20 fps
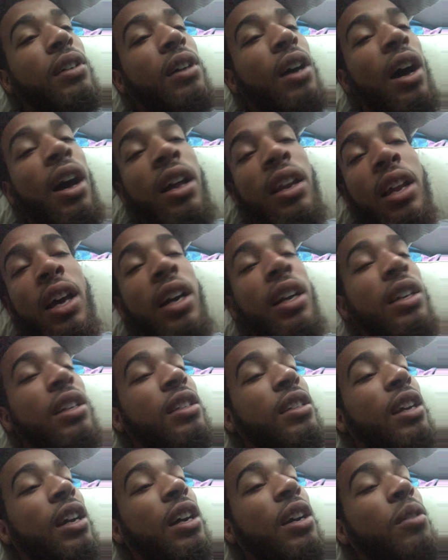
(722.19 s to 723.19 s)
All I
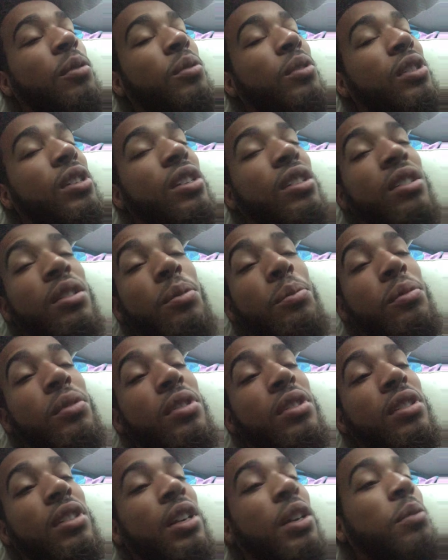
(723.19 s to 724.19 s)
desired was just some
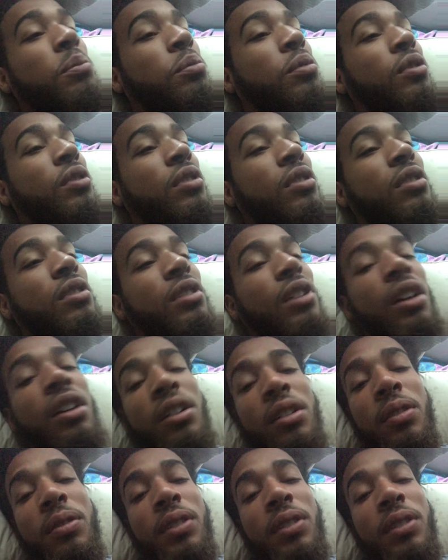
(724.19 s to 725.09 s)
simple stuff.